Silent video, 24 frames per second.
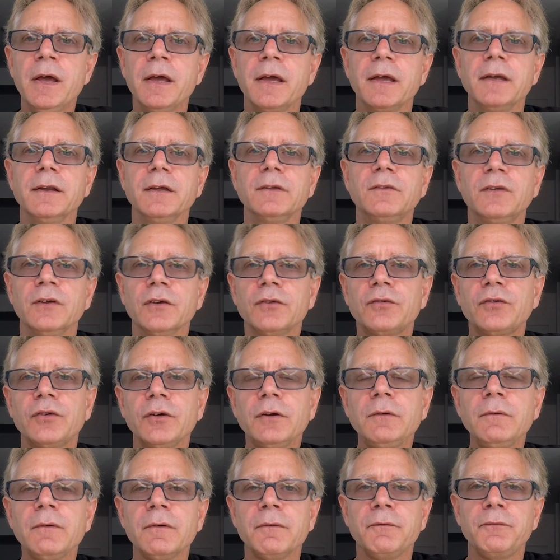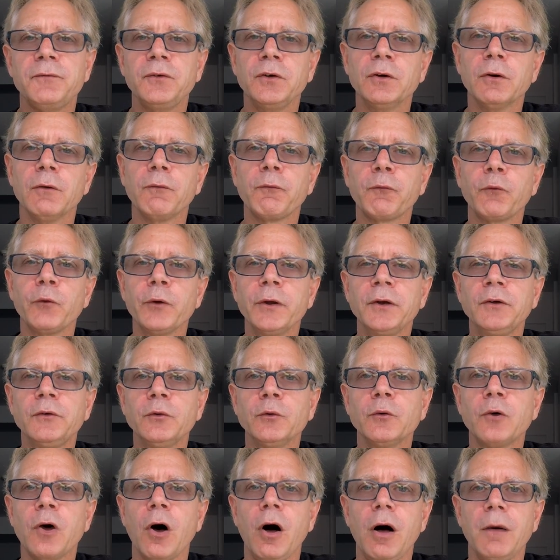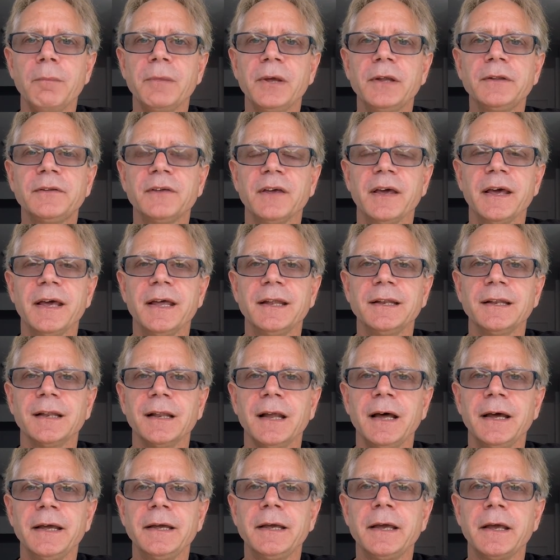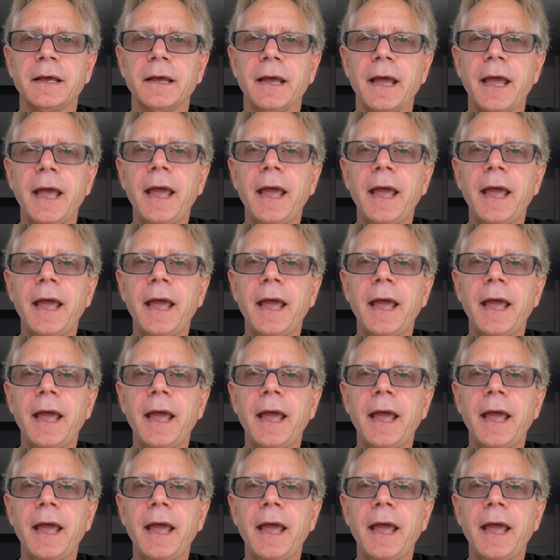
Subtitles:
In addition, feel free to comment and like